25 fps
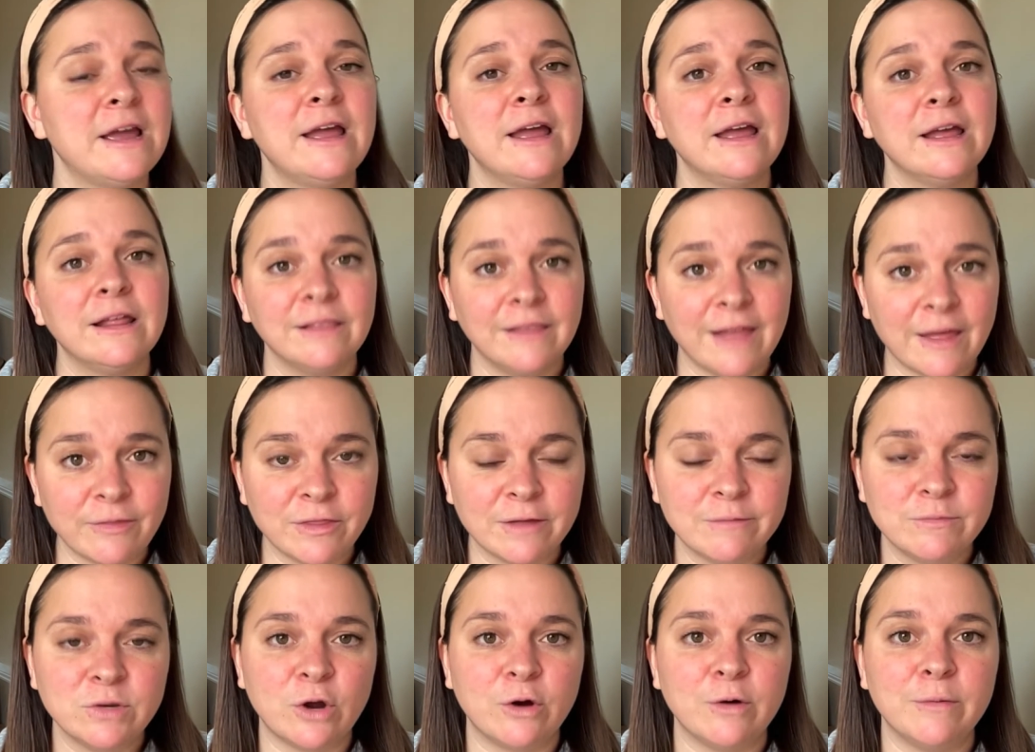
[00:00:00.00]
let them
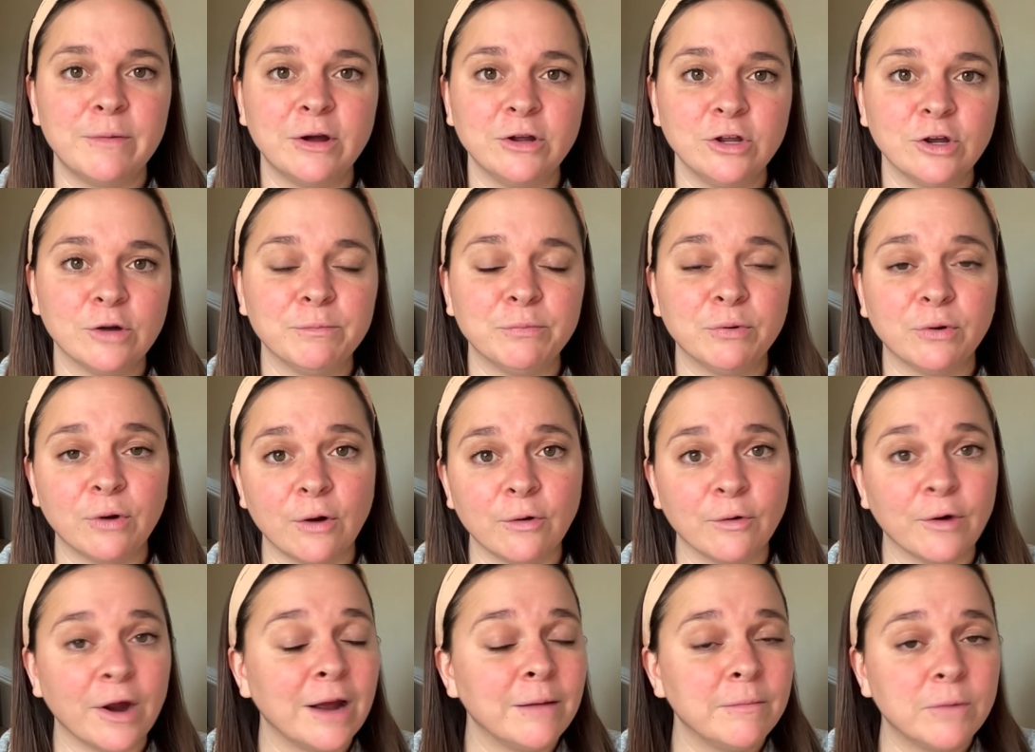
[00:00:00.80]
know about your
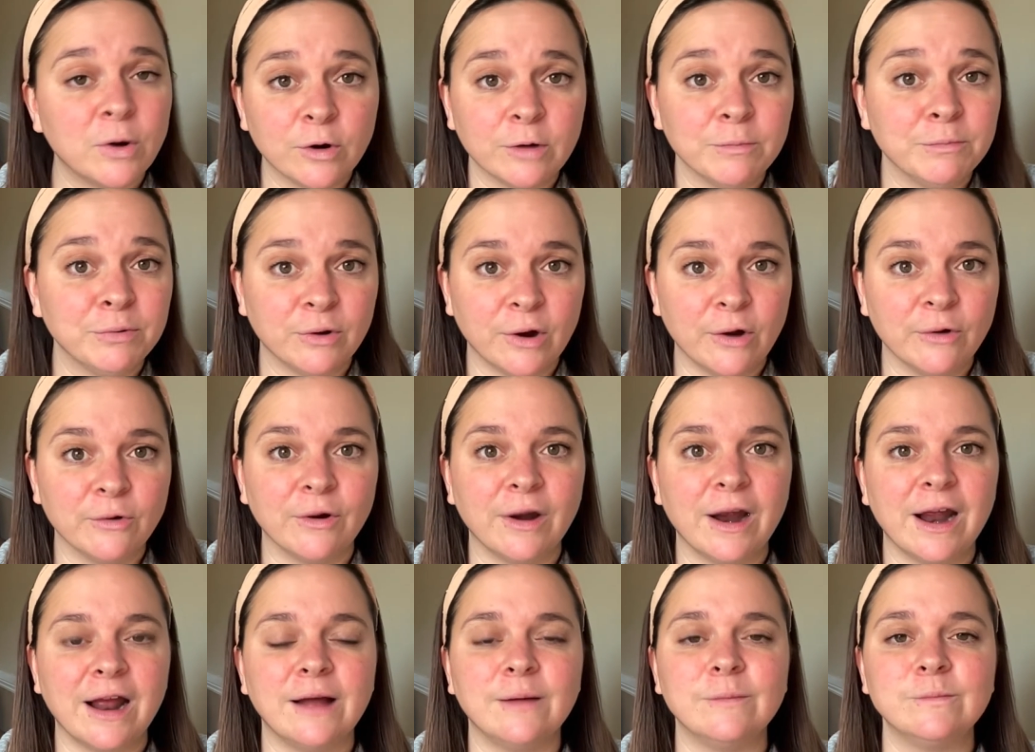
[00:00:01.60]
program or
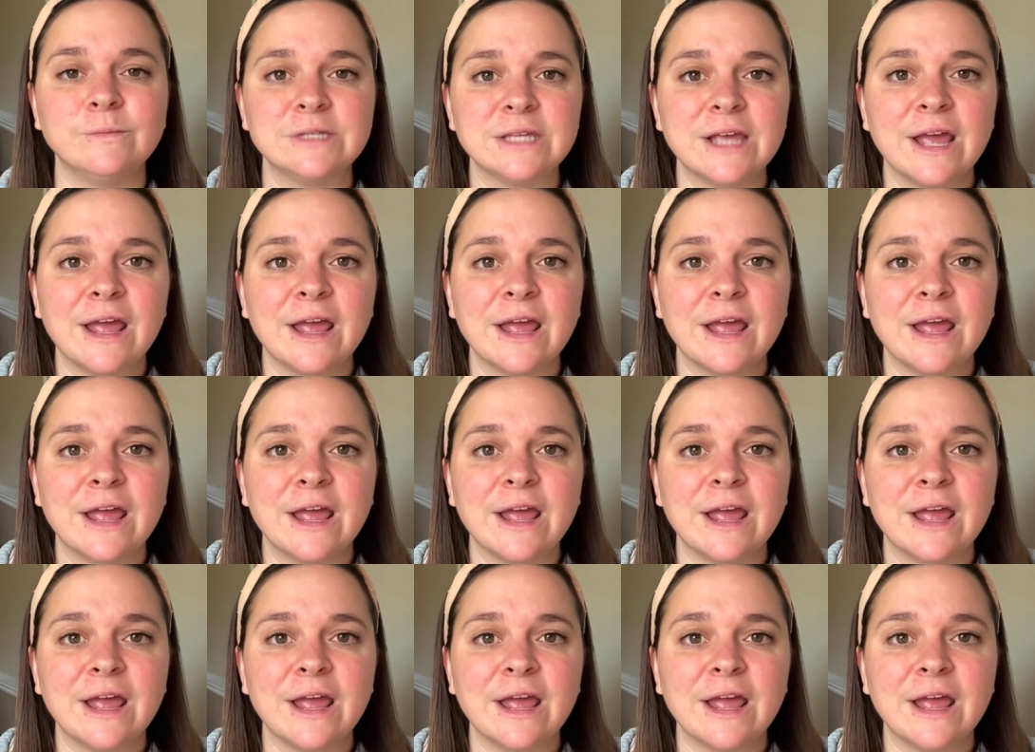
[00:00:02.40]
programs,